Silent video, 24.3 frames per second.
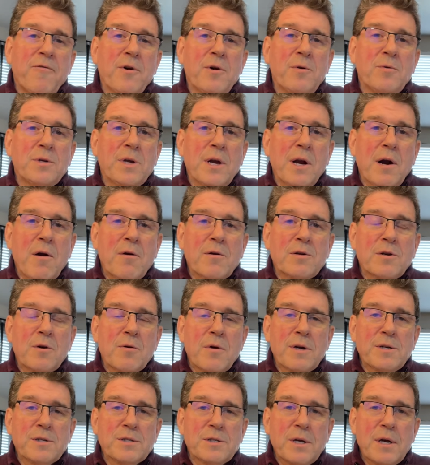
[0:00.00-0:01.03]
fruit
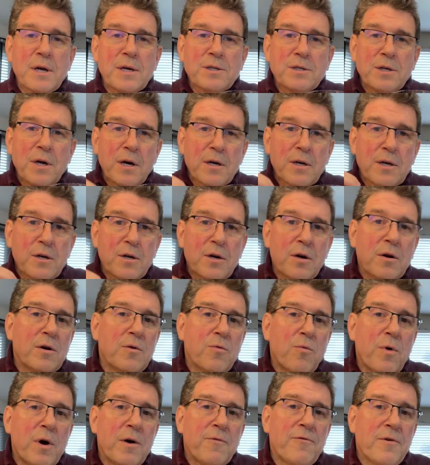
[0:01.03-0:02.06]
characteristics, a good
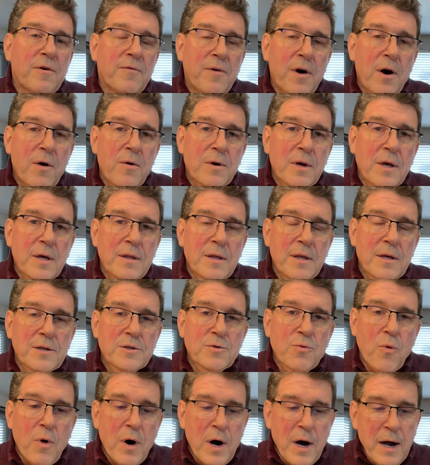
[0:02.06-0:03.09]
whiff of oak in
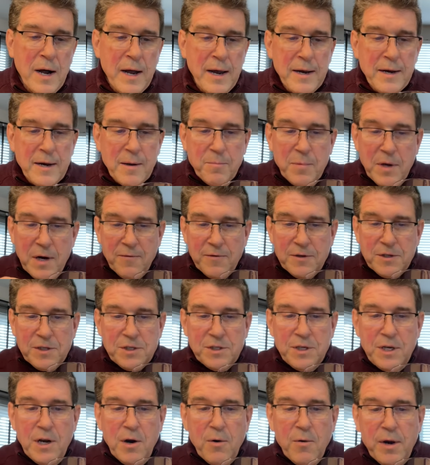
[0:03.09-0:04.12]
this wine, a bit of a
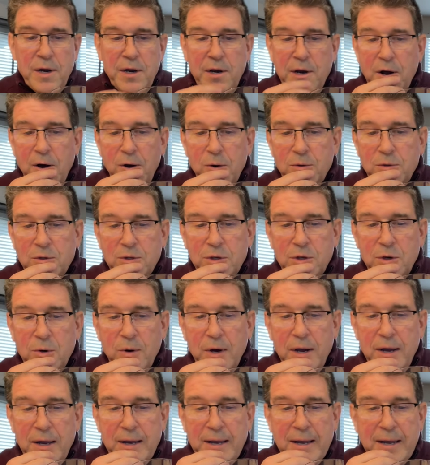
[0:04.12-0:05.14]
cedary note to
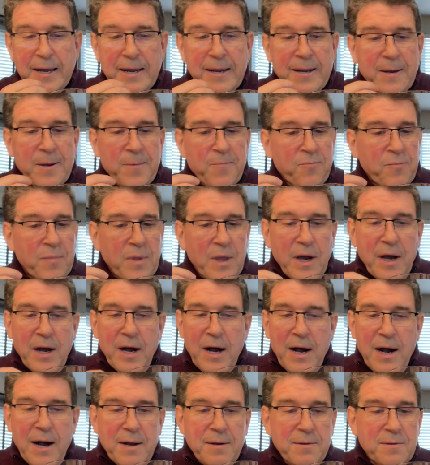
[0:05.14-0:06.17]

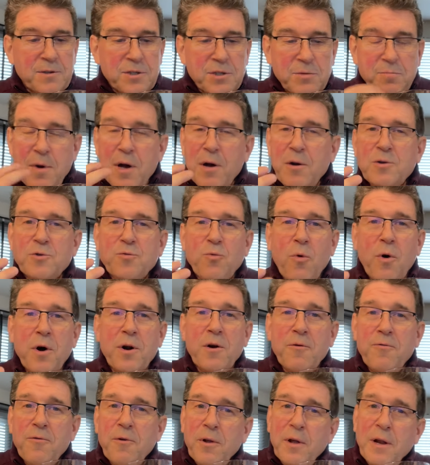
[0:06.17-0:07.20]
it. Smells
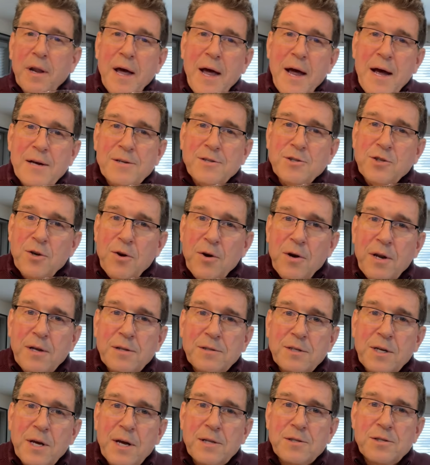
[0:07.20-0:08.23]
wonderful. It has good
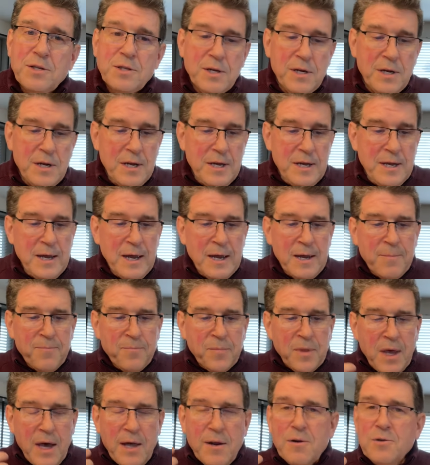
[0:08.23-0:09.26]
intensity.
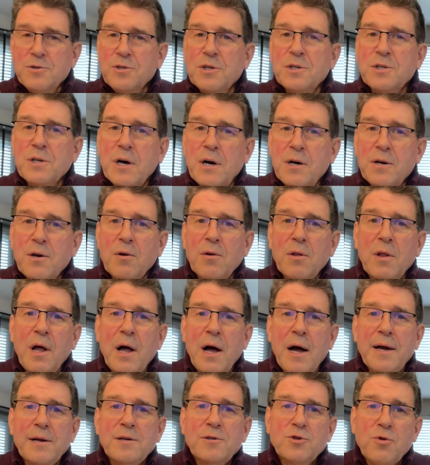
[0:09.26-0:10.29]
And there's this
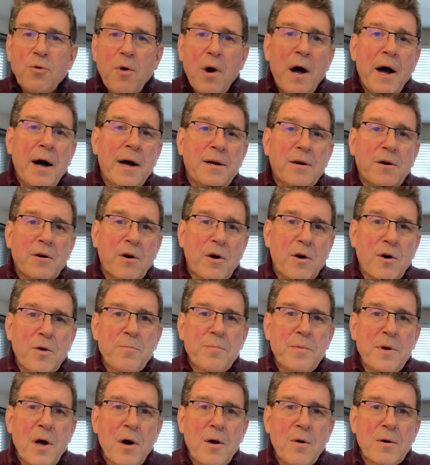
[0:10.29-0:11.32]
underlying dried
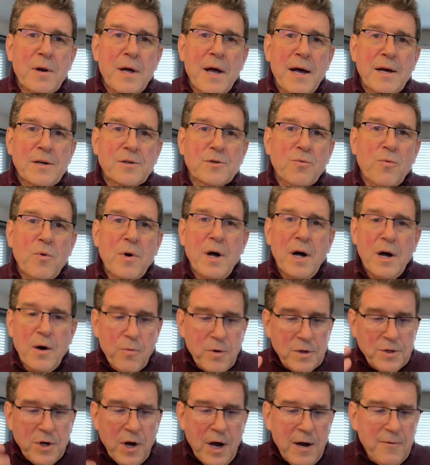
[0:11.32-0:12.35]
herb note as well,
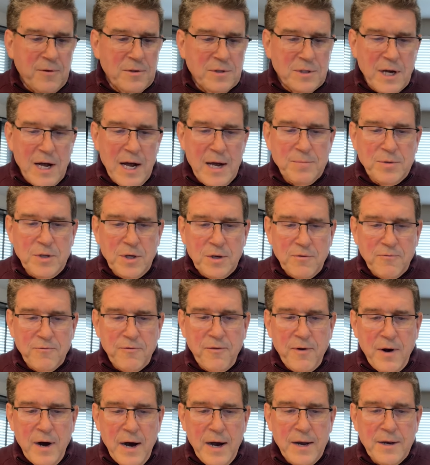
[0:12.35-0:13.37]
which oftentimes you can
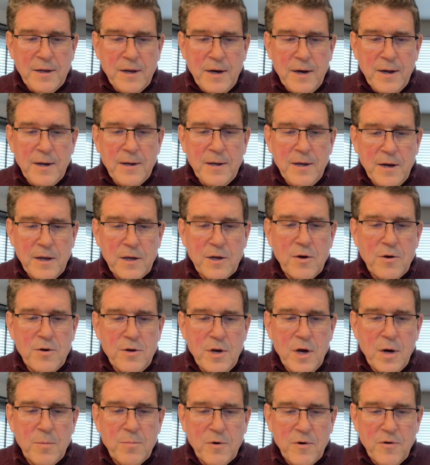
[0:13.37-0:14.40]
find in a good
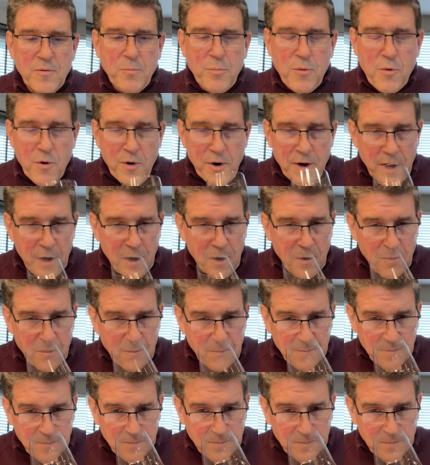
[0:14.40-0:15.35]
number of Bordeaux.